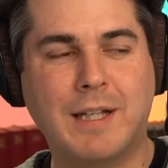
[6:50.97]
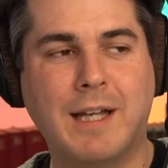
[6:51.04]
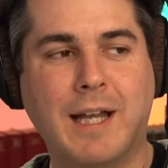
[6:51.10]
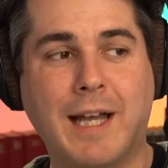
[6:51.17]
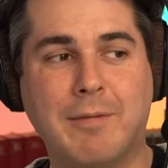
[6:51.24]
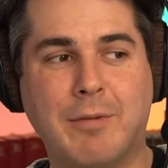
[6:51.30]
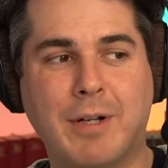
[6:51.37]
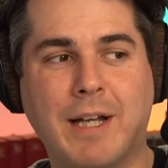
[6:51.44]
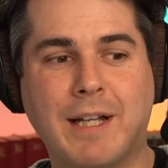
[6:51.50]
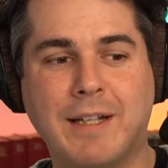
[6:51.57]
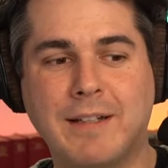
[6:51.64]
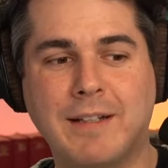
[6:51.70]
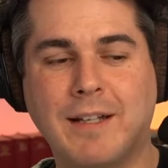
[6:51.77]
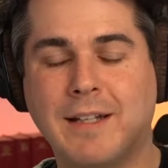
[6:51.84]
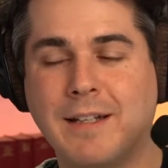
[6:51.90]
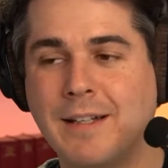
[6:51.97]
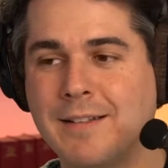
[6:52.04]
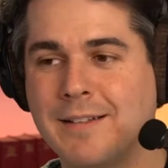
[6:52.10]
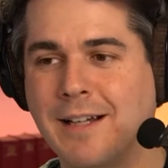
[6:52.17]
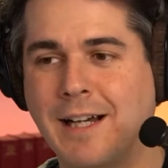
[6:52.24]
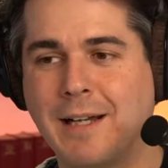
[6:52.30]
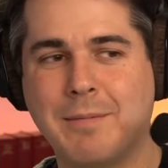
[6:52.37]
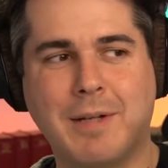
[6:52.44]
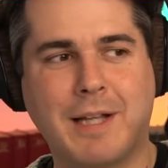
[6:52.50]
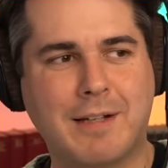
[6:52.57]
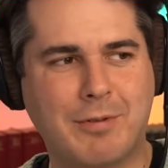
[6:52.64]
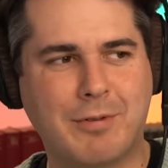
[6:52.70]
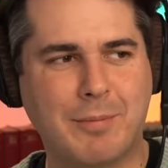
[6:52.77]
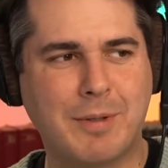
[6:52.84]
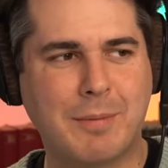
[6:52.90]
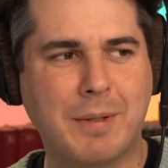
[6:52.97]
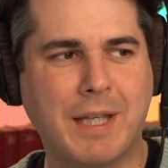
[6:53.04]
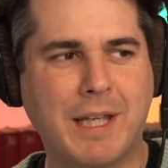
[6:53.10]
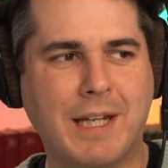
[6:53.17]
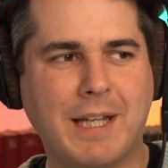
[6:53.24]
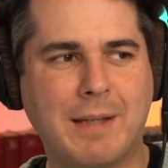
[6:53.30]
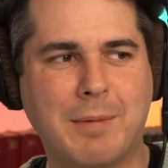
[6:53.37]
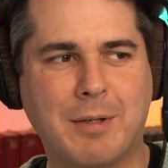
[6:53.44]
And what I did this time, like from the beginning,